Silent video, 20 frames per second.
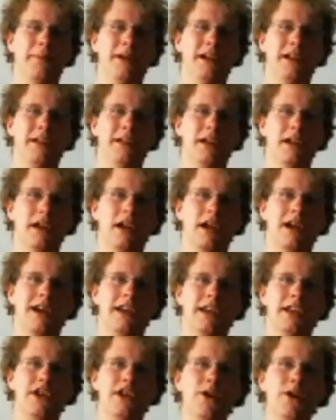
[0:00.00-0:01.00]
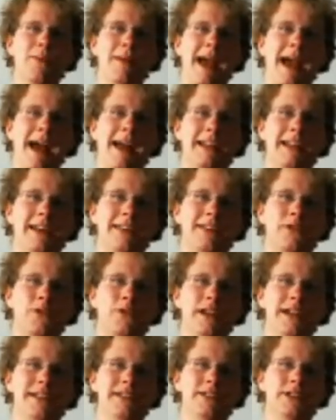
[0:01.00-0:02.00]
but you know, man, like the
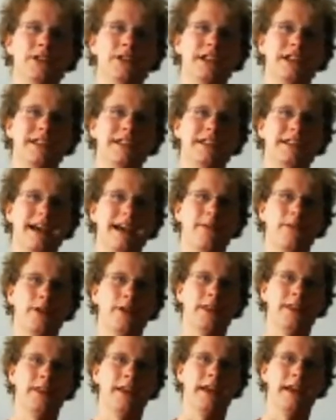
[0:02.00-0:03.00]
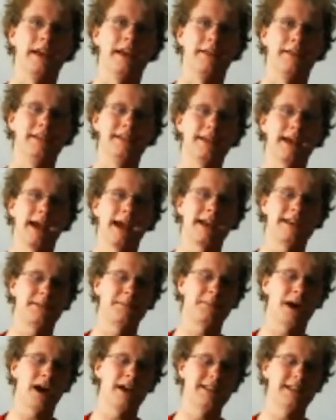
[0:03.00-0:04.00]
research isn't everything, and this has
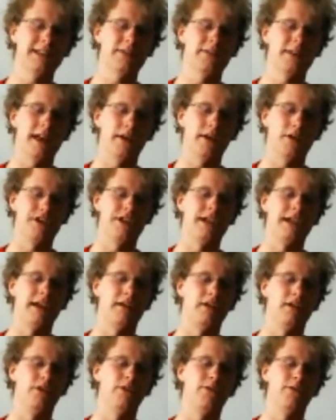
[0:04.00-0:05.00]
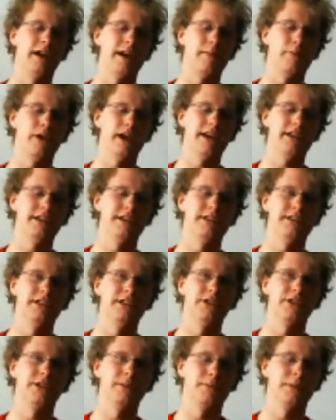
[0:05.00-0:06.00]
positive energy and good vibrations in
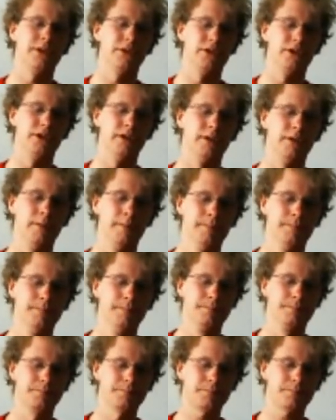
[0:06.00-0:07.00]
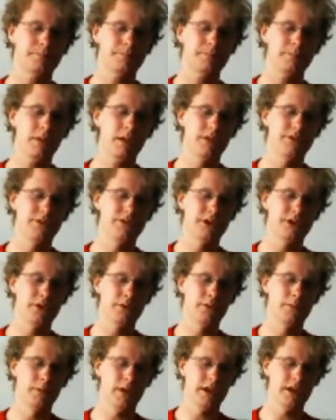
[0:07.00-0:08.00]
your computer.
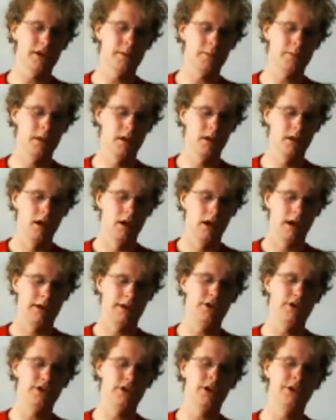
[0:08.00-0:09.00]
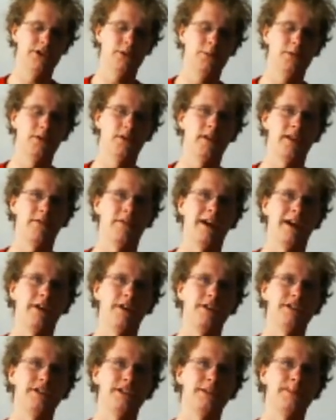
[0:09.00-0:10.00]
So, you know, and you can also prevent
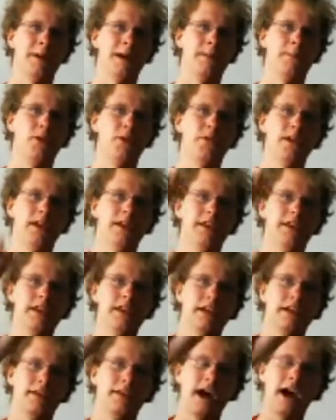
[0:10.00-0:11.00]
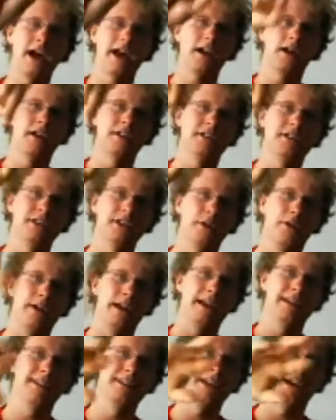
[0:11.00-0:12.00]
viruses by moving the, the icons on your
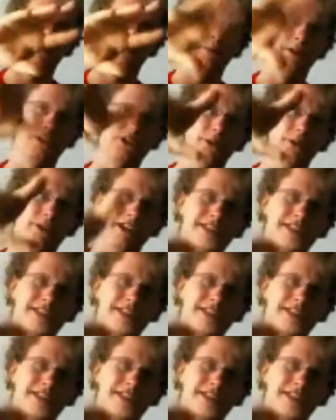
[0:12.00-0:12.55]
desktop into an